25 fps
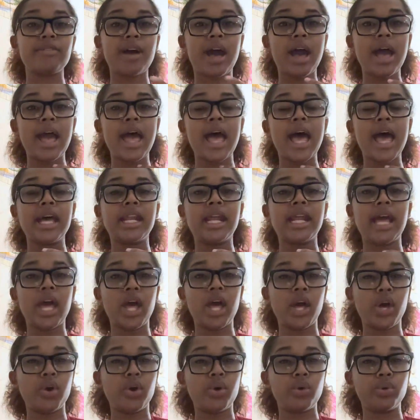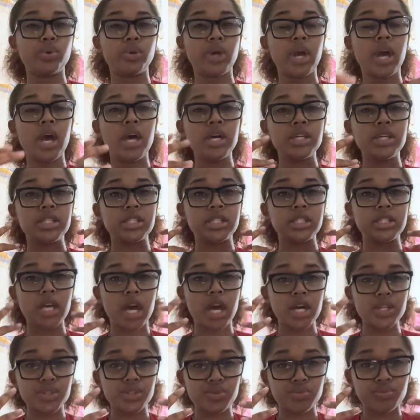I had held
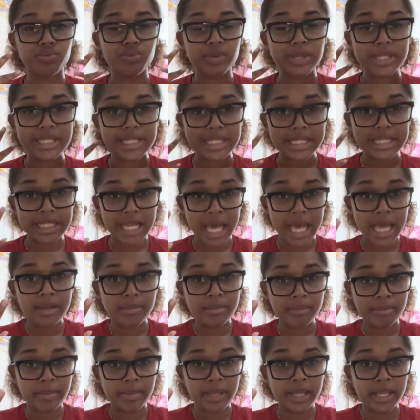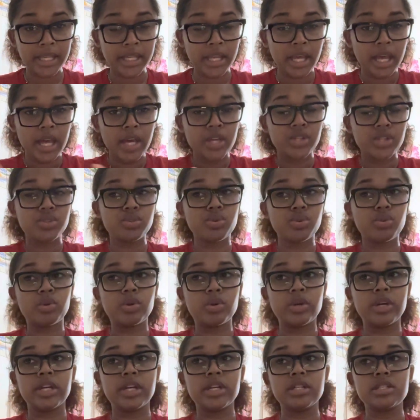such resentment
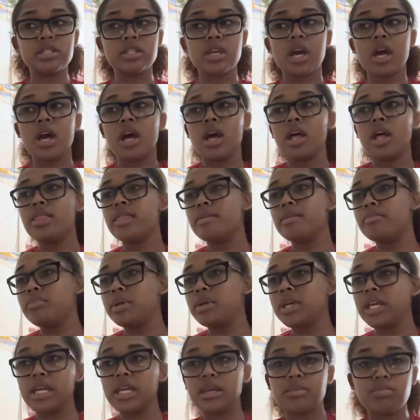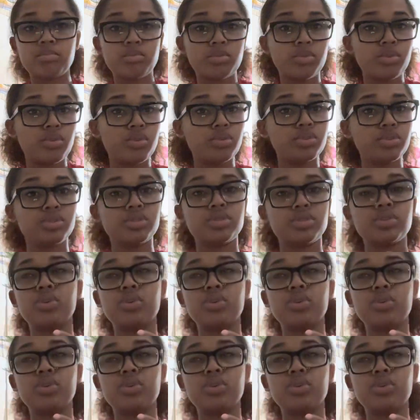towards the people,